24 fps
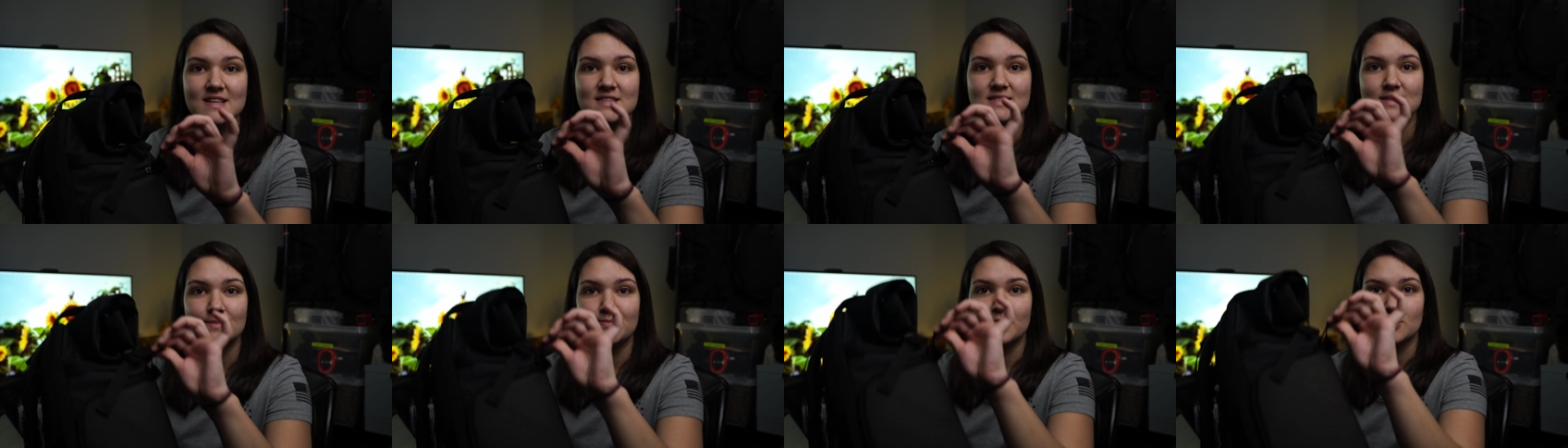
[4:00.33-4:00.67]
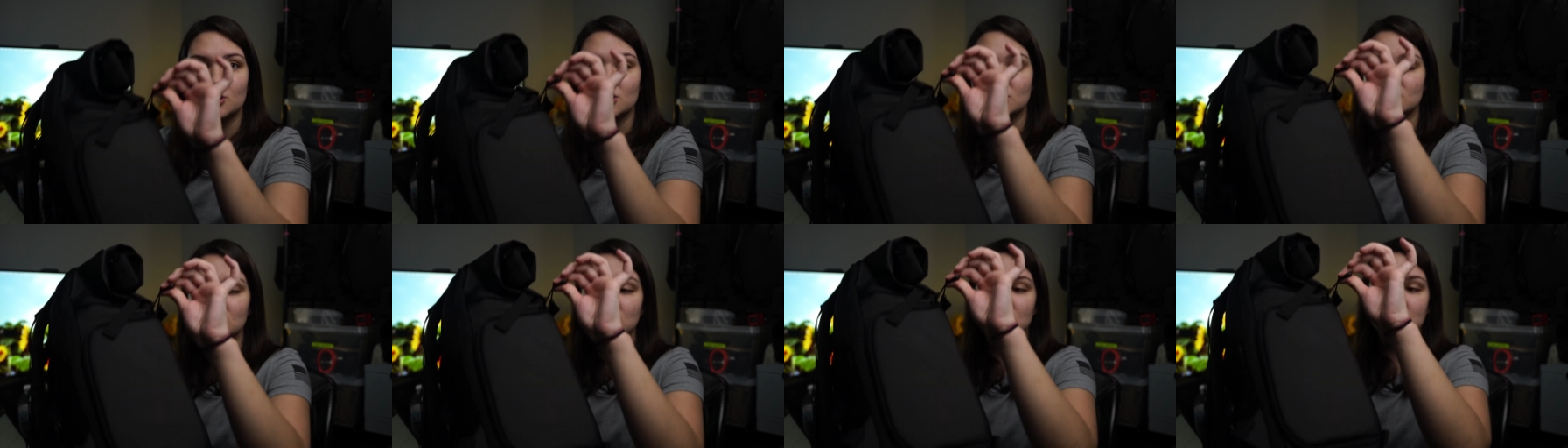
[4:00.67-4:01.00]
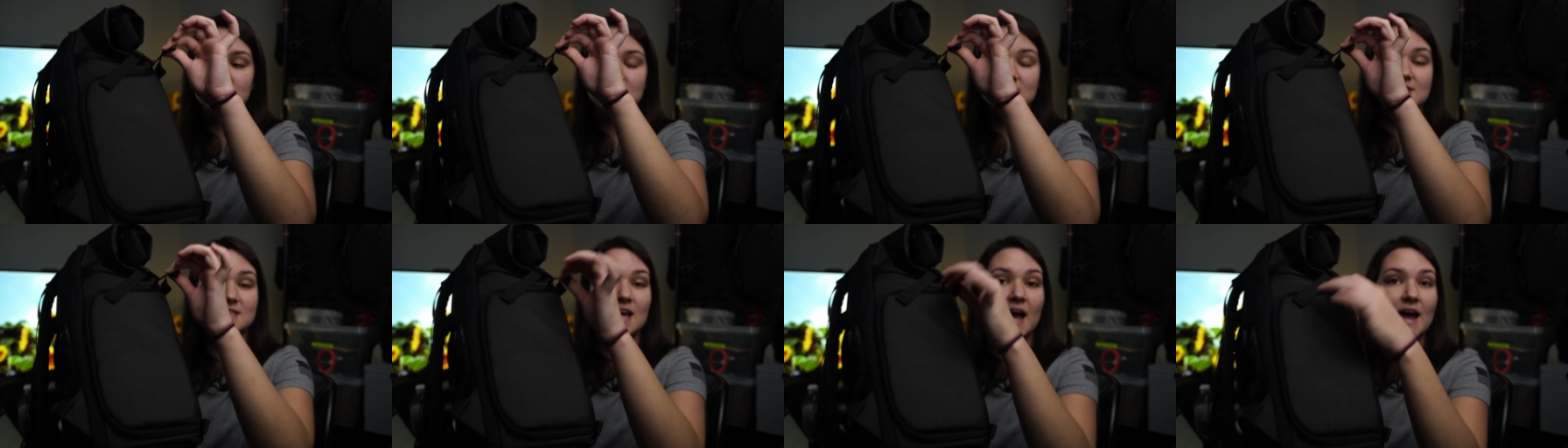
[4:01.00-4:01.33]
zippers to the
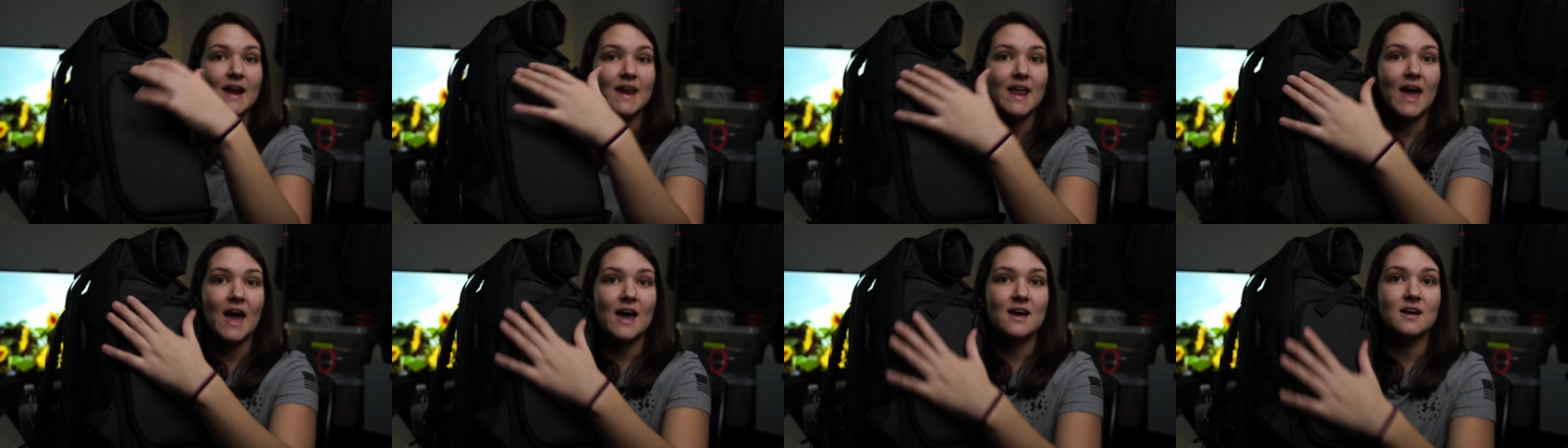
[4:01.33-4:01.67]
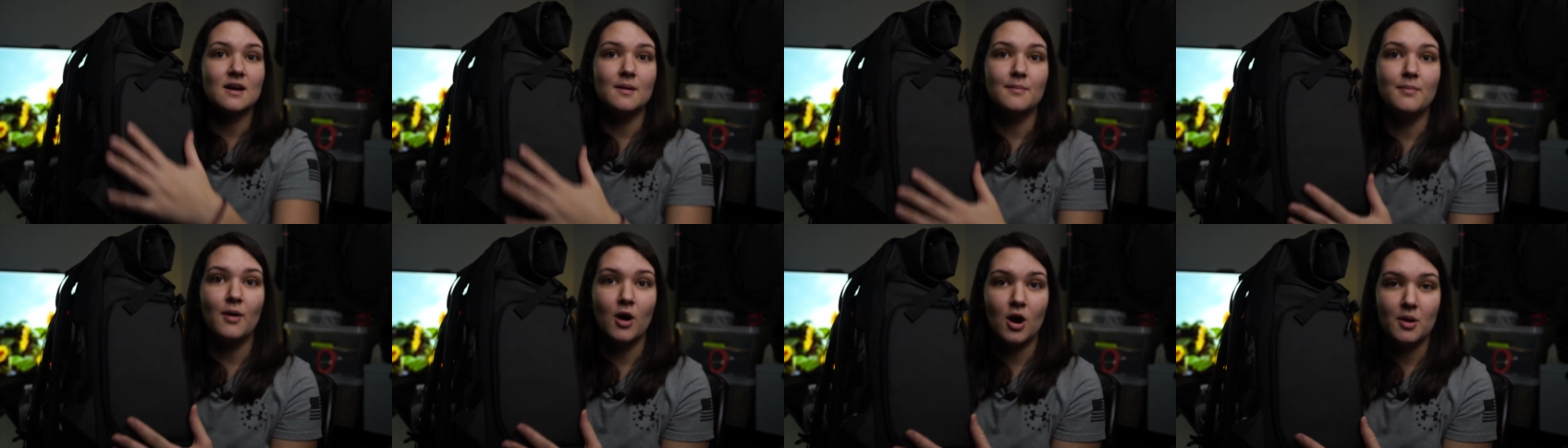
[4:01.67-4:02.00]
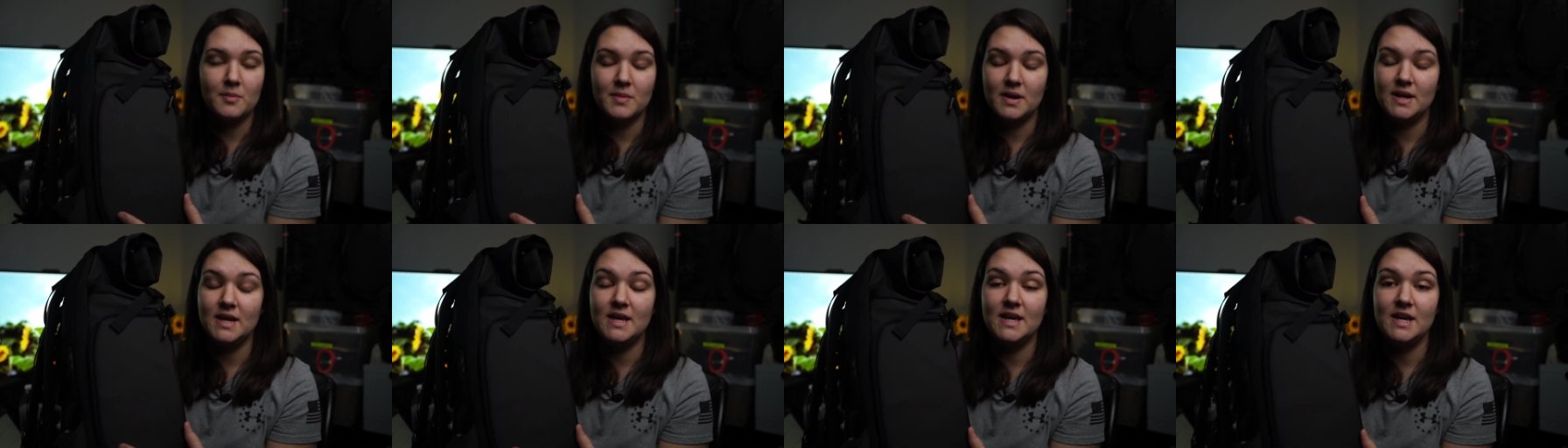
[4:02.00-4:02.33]
side
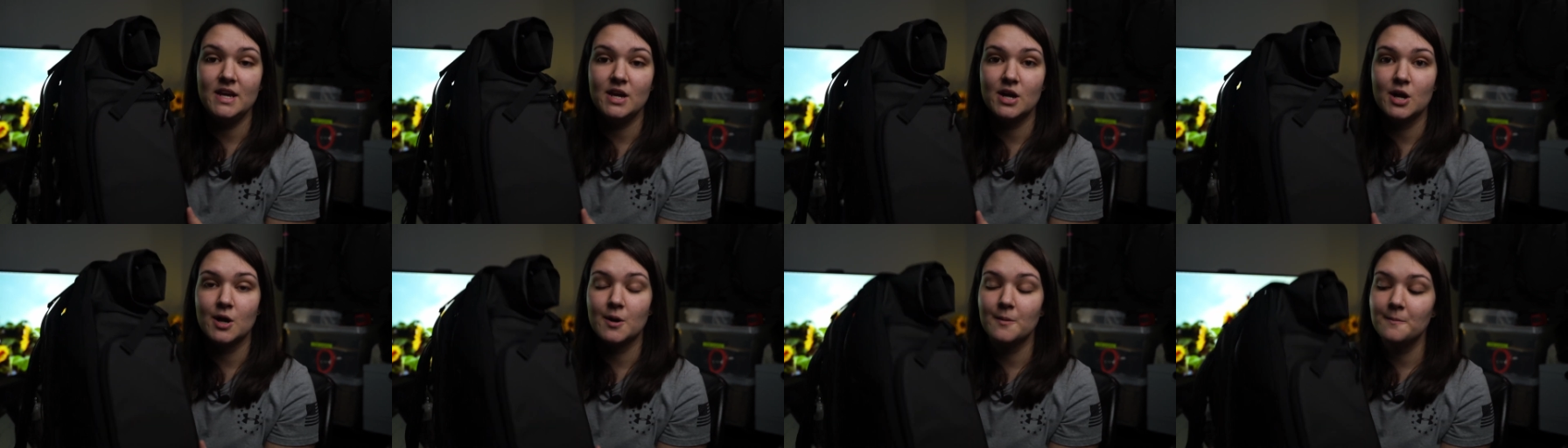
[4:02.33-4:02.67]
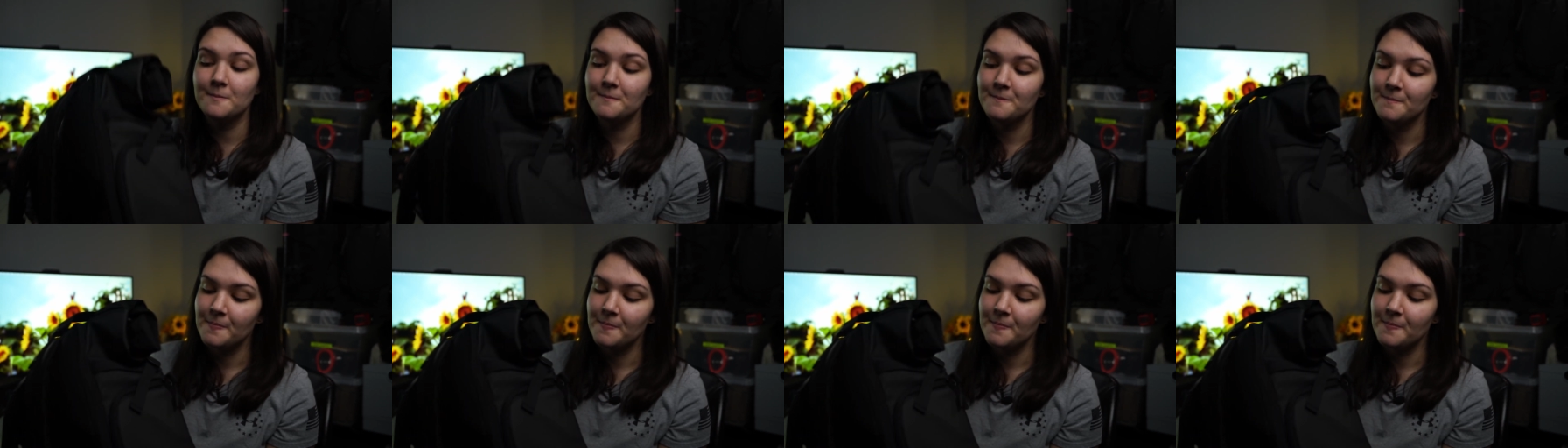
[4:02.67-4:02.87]
compartment here.